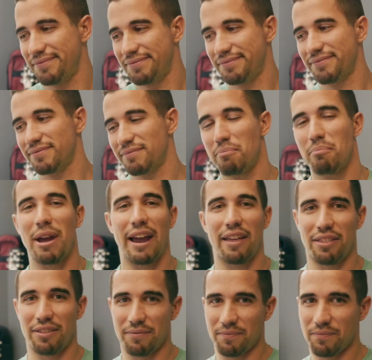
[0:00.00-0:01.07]
Yeah. Math.
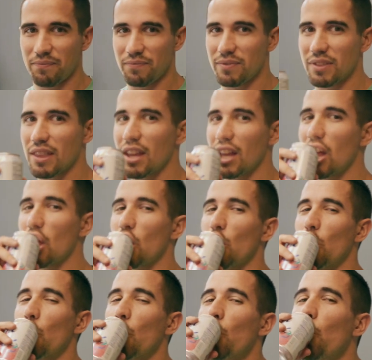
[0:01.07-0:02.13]
So let's say
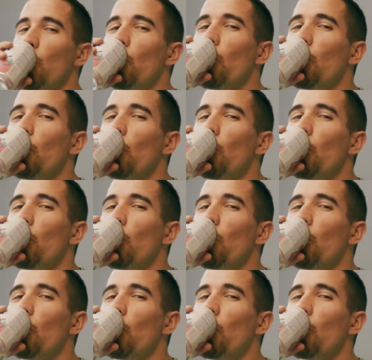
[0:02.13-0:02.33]
average